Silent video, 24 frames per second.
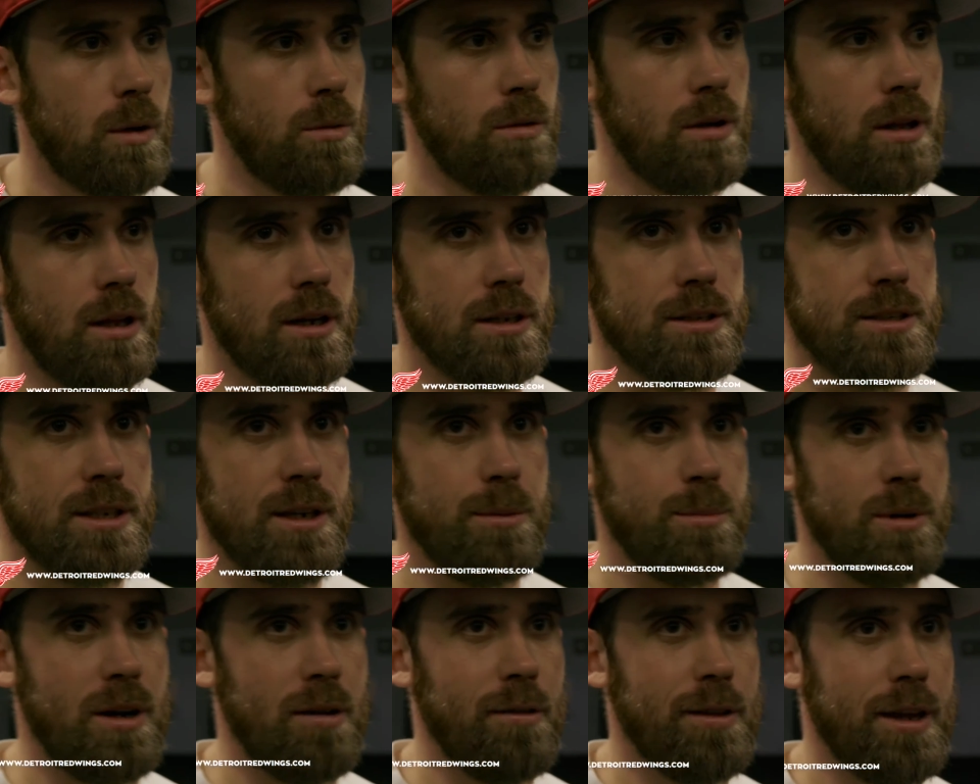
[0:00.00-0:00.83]
Well, I see
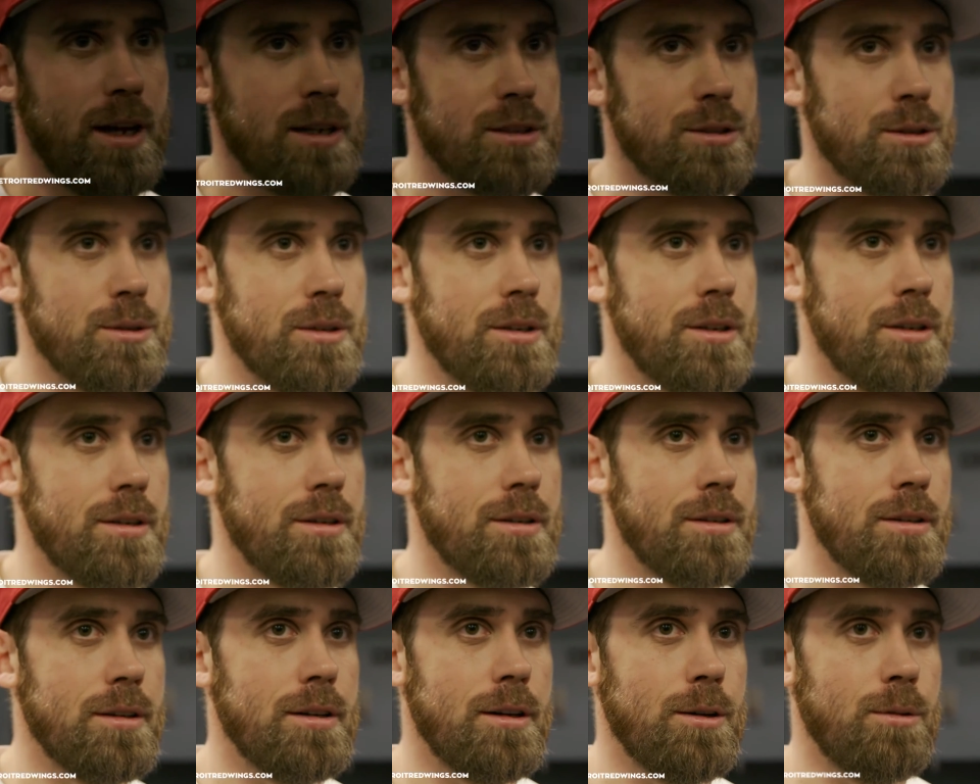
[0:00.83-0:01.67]
Paul Datsyuk.
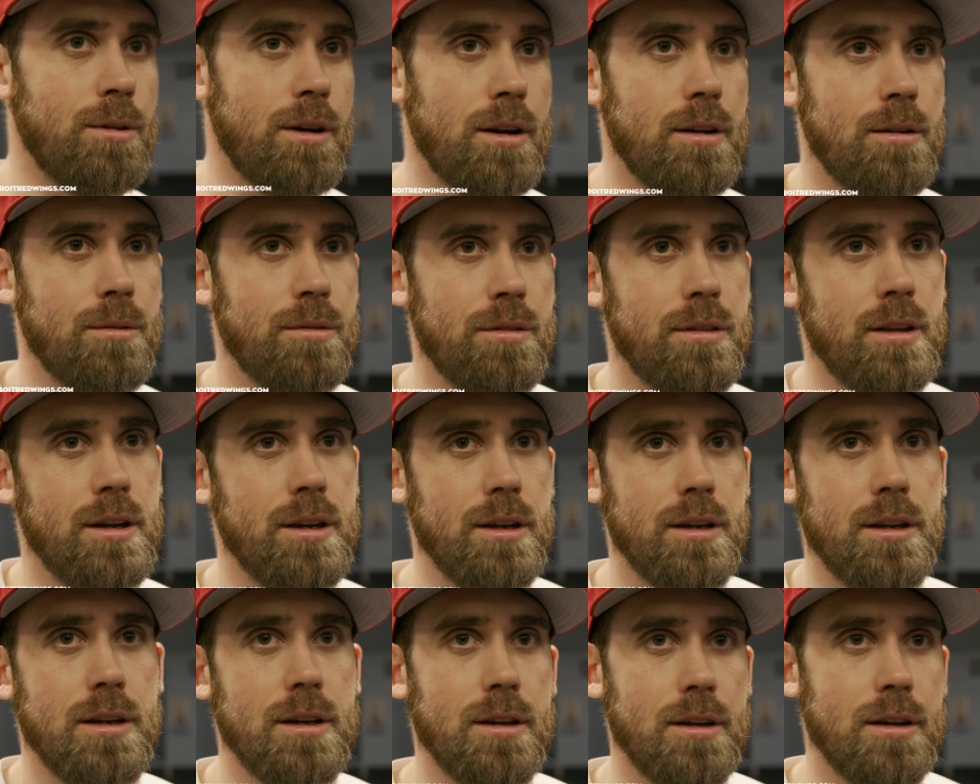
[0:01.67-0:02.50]
You know, I don't
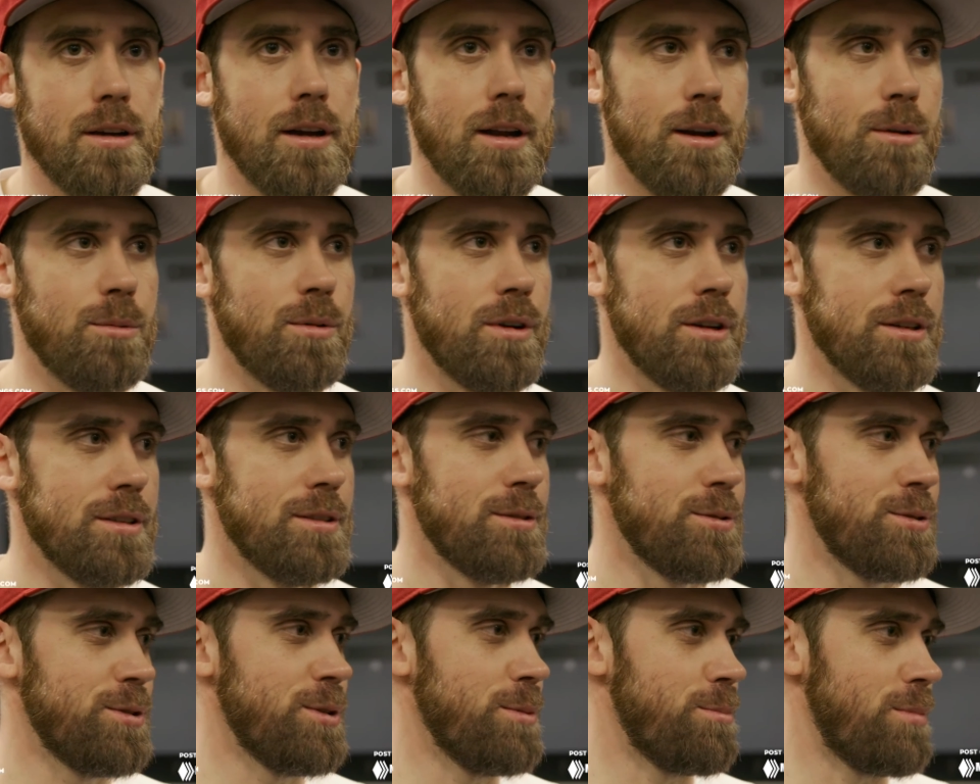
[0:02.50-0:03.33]
think anyone is
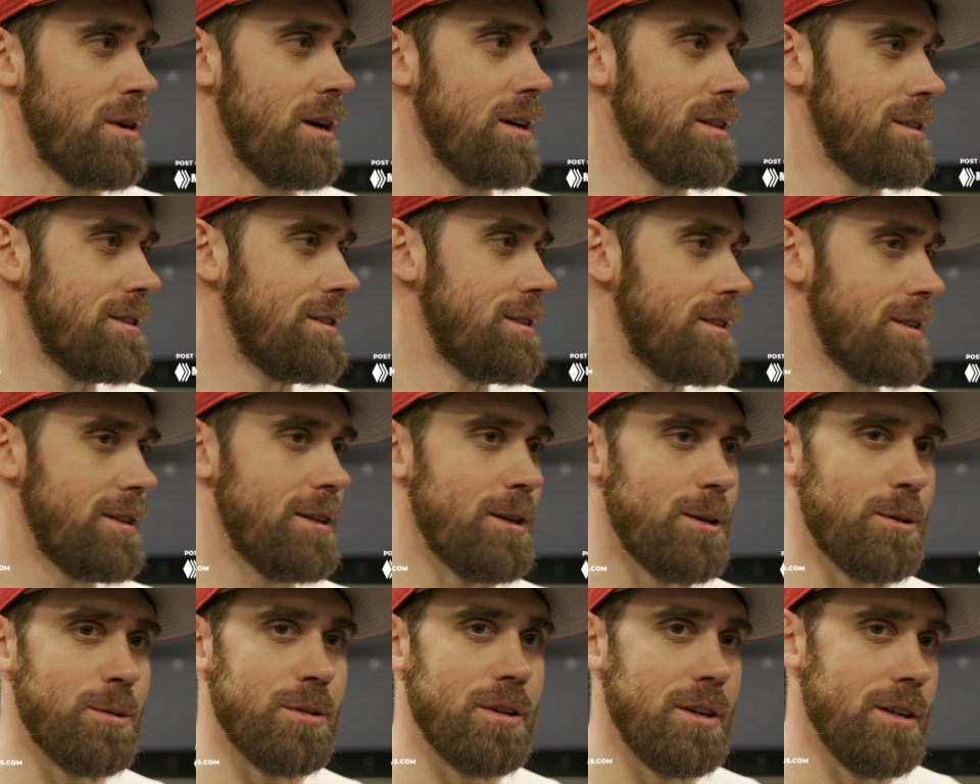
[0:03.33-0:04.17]
surprised.
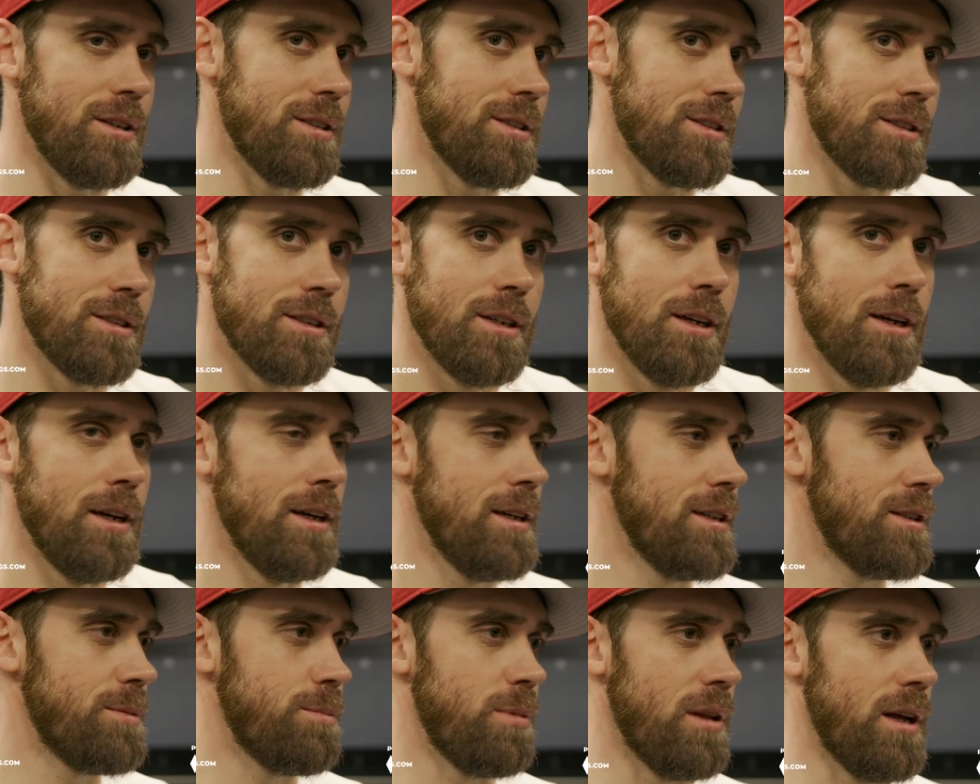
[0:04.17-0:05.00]
You know, he's,
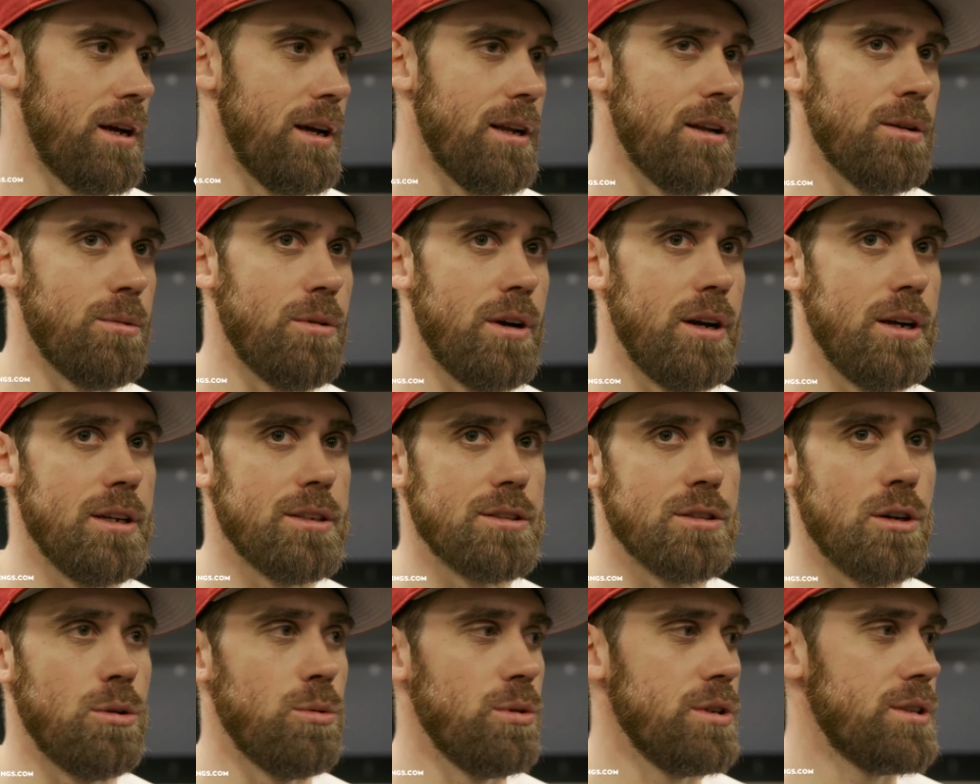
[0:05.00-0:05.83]
he's playing the way
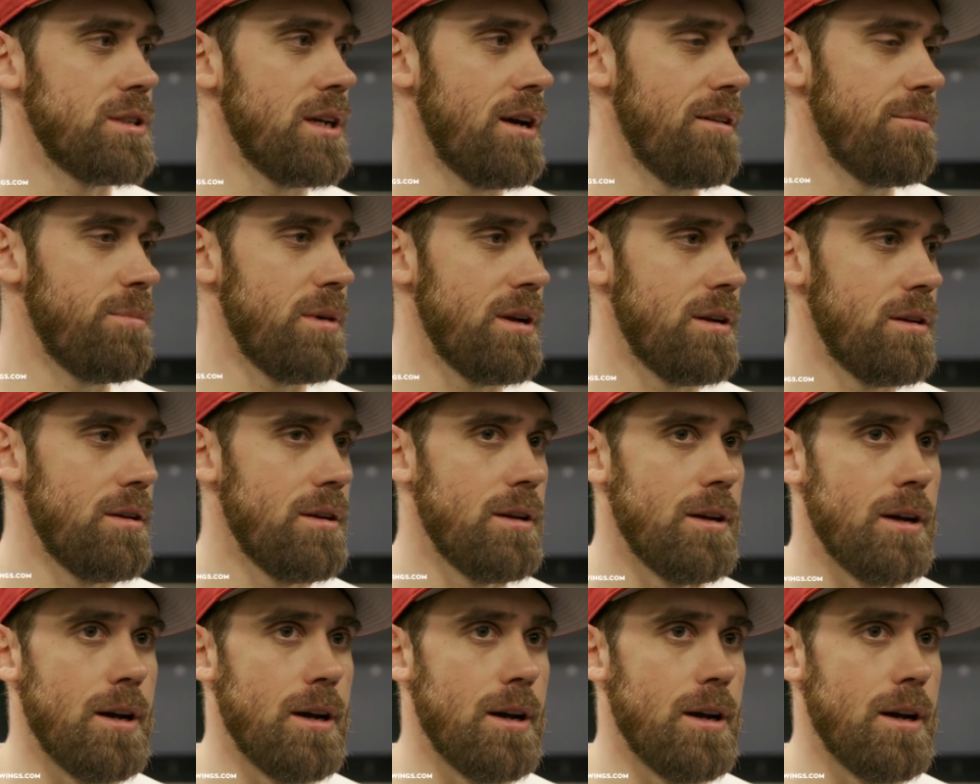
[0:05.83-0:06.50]
he's always have been.